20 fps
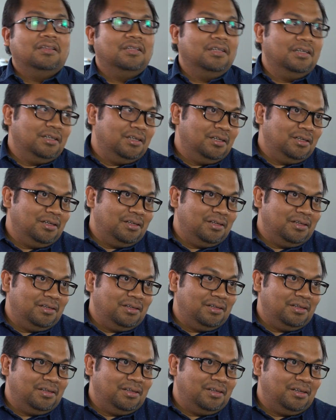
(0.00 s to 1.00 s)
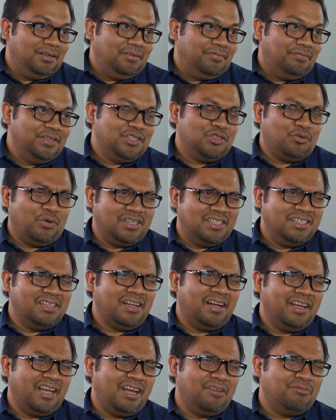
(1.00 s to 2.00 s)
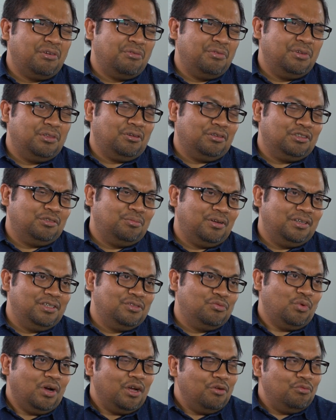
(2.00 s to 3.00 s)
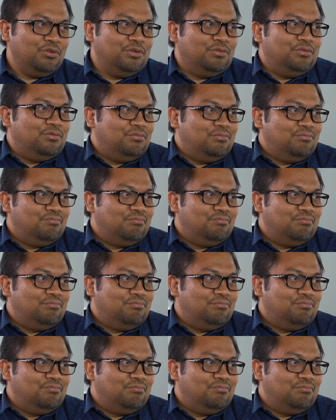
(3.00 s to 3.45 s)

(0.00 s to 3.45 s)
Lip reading: The first question I have when we talked about this, why would